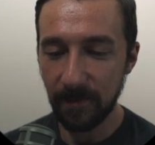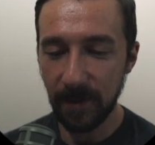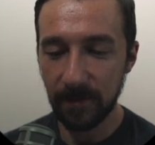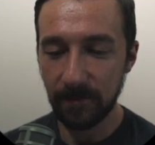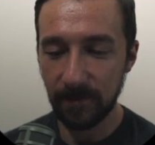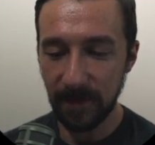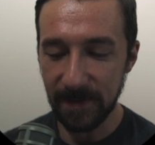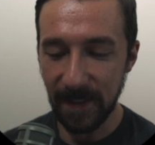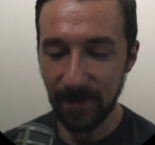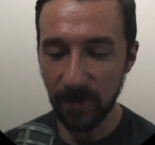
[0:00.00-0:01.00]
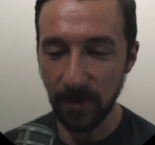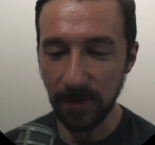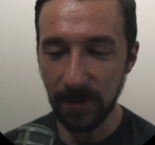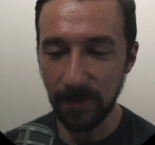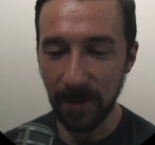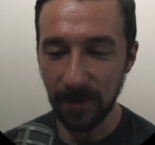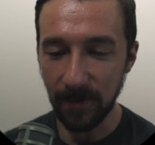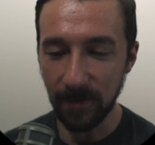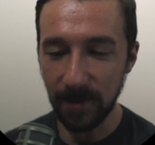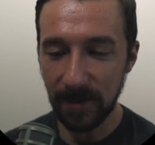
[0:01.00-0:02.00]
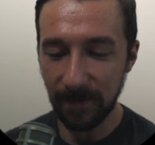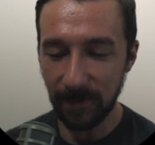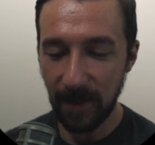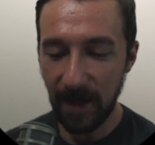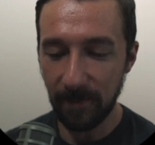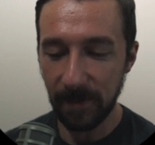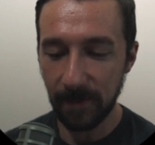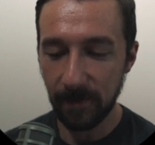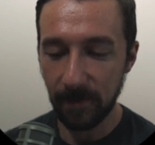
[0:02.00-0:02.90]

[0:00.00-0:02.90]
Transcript: but this time we're going to download a different app.